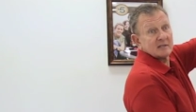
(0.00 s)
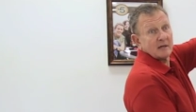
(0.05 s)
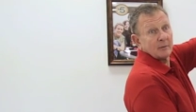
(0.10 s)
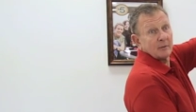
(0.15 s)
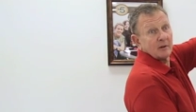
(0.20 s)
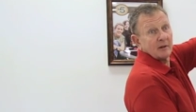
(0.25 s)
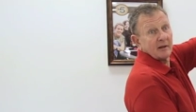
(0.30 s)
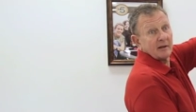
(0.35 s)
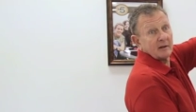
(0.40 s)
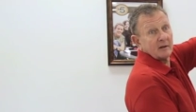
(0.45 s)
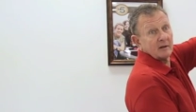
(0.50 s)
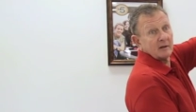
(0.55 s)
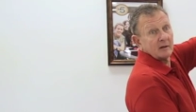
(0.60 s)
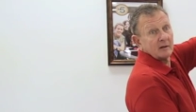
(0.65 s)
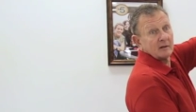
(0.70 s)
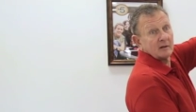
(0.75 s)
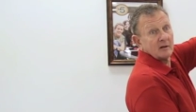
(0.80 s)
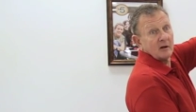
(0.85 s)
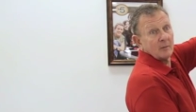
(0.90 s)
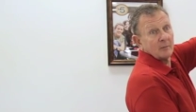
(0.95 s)
I would like you to
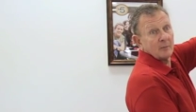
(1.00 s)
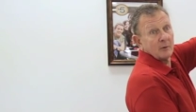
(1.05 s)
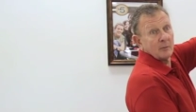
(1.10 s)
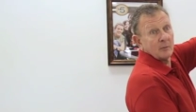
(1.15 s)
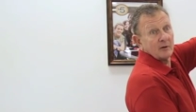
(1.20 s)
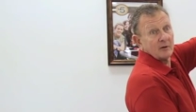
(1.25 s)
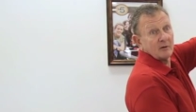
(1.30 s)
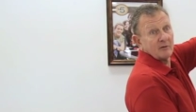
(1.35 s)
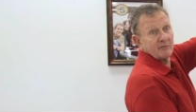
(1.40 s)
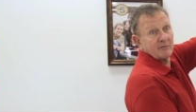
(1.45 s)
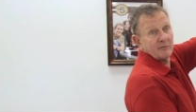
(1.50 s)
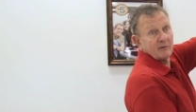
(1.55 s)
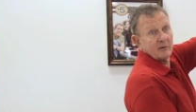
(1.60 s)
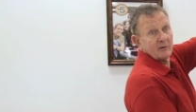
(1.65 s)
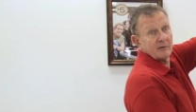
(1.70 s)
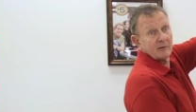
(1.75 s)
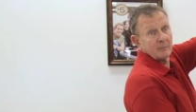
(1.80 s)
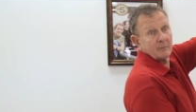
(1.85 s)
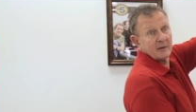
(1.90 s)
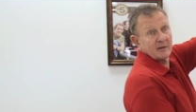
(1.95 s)
tell me when you feel
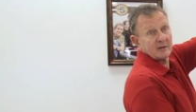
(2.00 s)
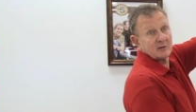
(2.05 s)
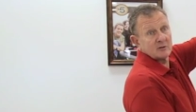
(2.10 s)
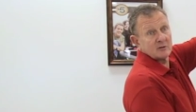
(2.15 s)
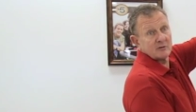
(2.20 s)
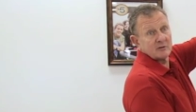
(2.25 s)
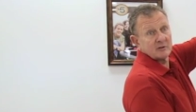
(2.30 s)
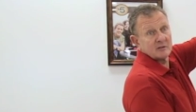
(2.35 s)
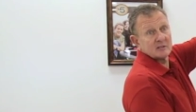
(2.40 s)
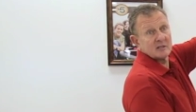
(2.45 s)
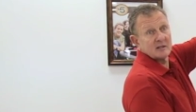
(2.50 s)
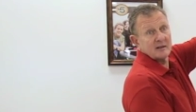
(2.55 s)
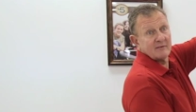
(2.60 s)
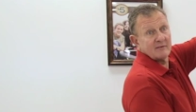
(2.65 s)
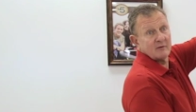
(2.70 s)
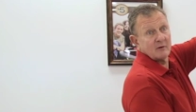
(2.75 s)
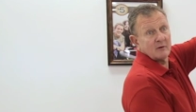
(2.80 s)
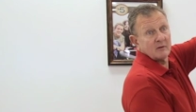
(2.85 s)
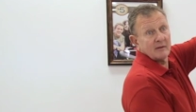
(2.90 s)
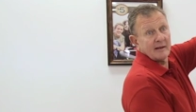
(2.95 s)
the picture is
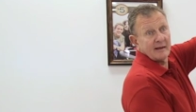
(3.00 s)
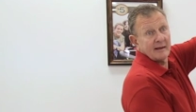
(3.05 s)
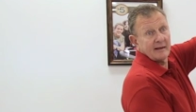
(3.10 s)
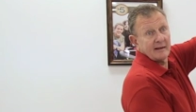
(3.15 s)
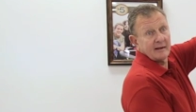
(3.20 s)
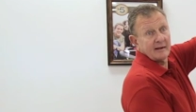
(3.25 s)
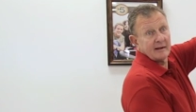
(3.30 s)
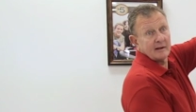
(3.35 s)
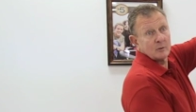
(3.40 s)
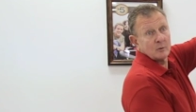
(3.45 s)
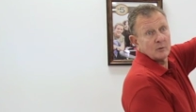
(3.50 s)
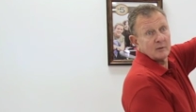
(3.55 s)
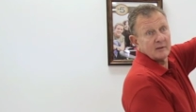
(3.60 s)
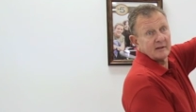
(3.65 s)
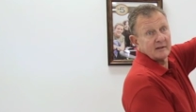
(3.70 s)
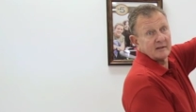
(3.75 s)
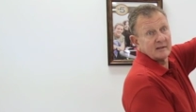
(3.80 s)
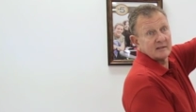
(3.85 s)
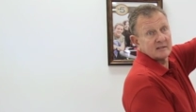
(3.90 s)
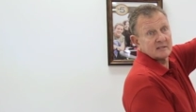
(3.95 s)
level and equally
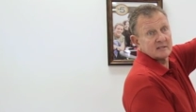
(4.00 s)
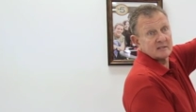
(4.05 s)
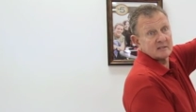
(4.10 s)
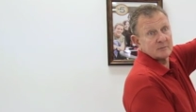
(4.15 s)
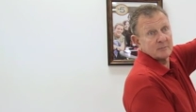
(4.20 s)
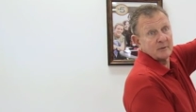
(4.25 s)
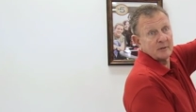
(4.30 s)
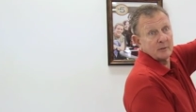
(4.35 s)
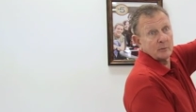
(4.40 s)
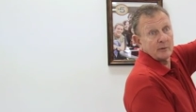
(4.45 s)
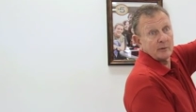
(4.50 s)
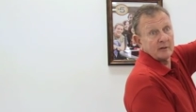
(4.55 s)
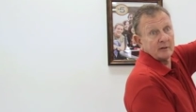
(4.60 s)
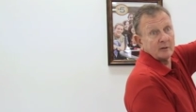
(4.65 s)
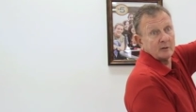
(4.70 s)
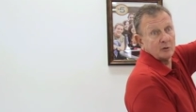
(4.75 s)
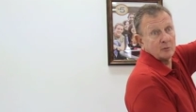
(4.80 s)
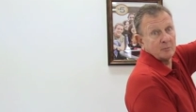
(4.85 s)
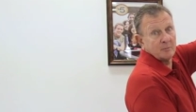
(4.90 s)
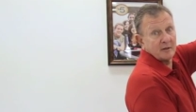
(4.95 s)
distanced between the
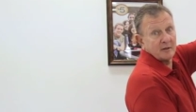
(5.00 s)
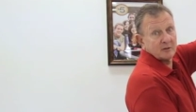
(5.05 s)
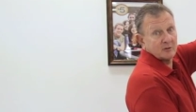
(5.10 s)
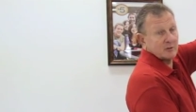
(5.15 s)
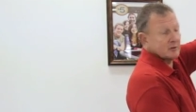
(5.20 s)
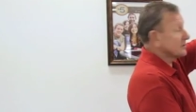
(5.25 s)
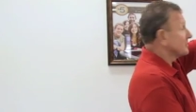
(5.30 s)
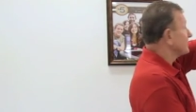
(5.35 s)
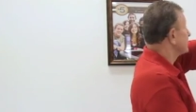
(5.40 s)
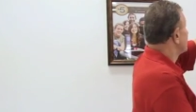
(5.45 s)
2 pictures.